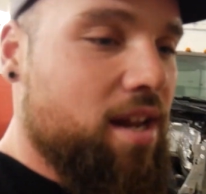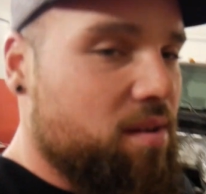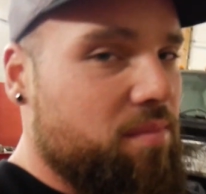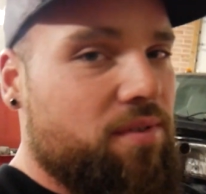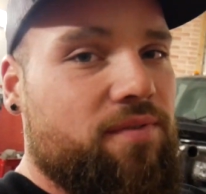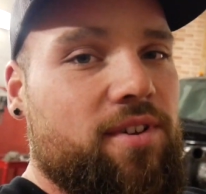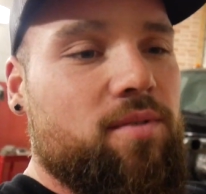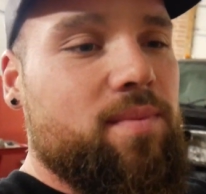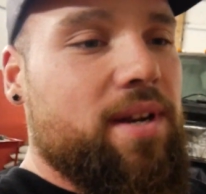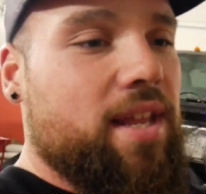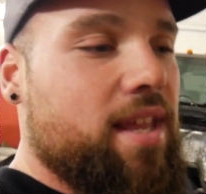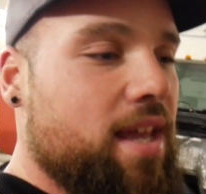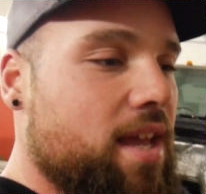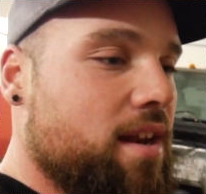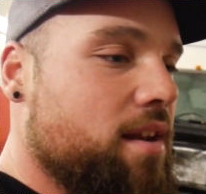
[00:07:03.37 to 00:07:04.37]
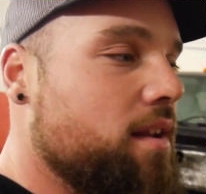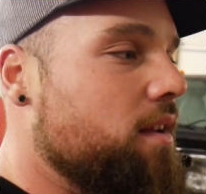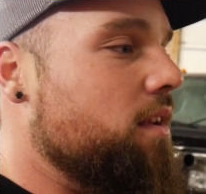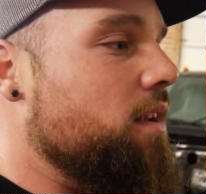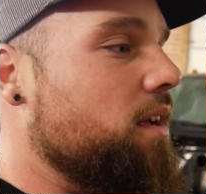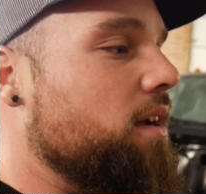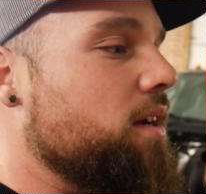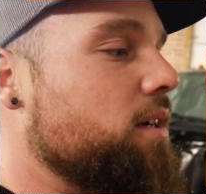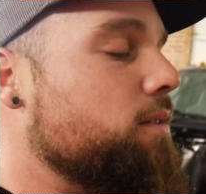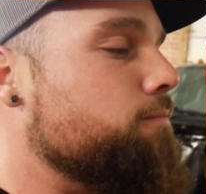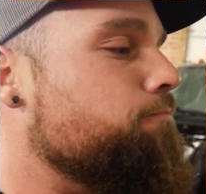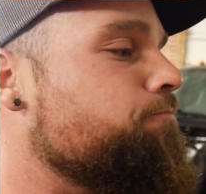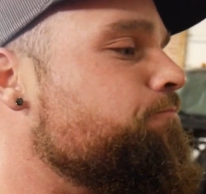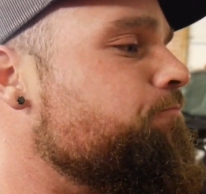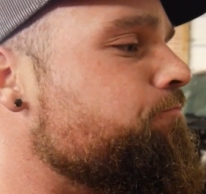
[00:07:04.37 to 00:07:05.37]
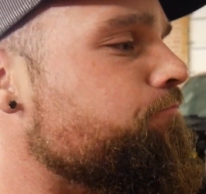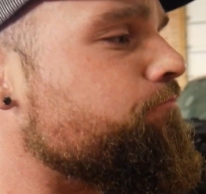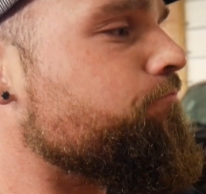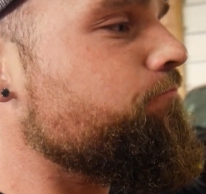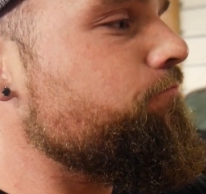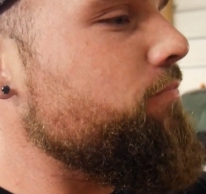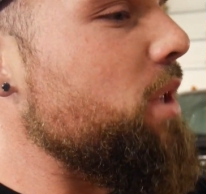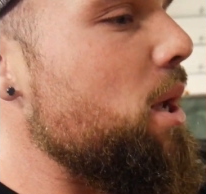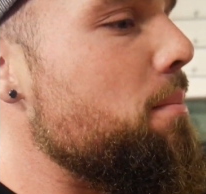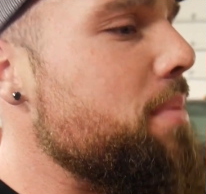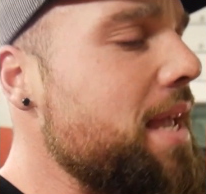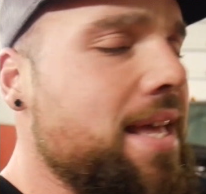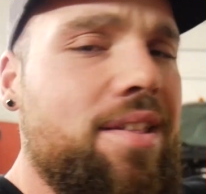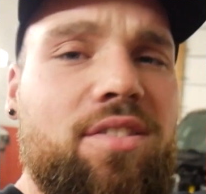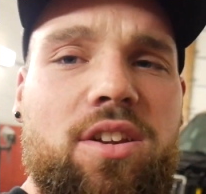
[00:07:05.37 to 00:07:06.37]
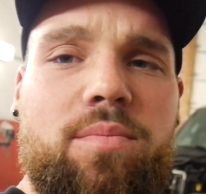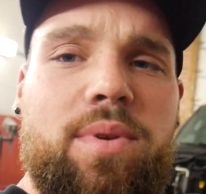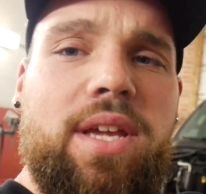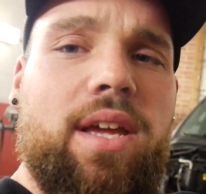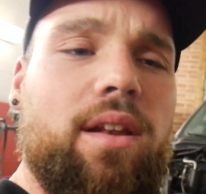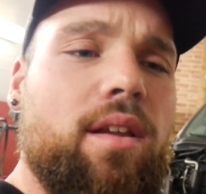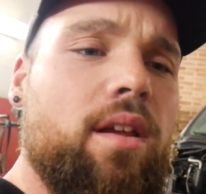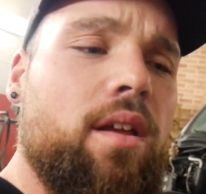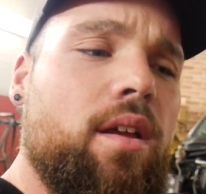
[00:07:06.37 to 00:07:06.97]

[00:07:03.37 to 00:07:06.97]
Gonna be filming again. But yeah, that's gonna be it.